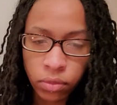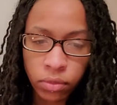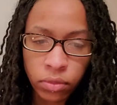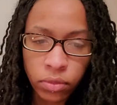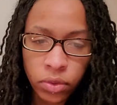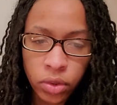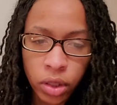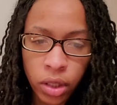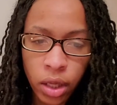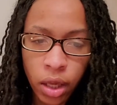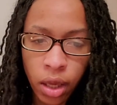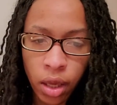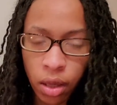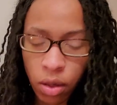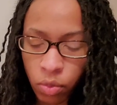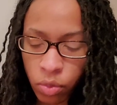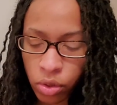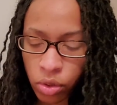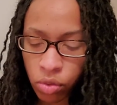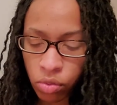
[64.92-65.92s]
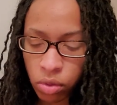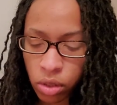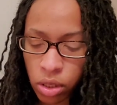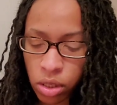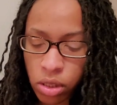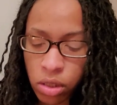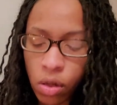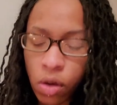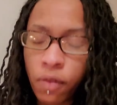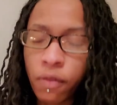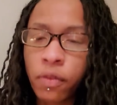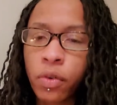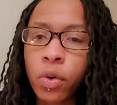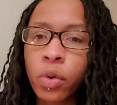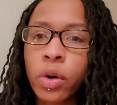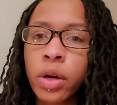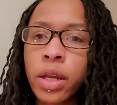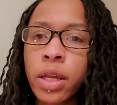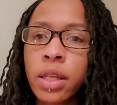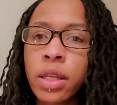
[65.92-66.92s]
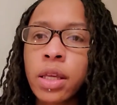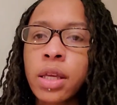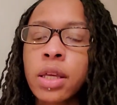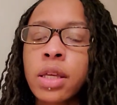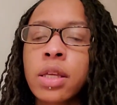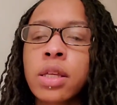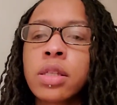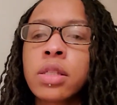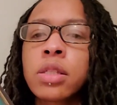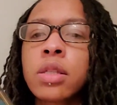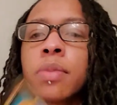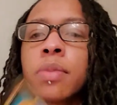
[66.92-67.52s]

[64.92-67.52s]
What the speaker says: Okay, what you need to avoid is the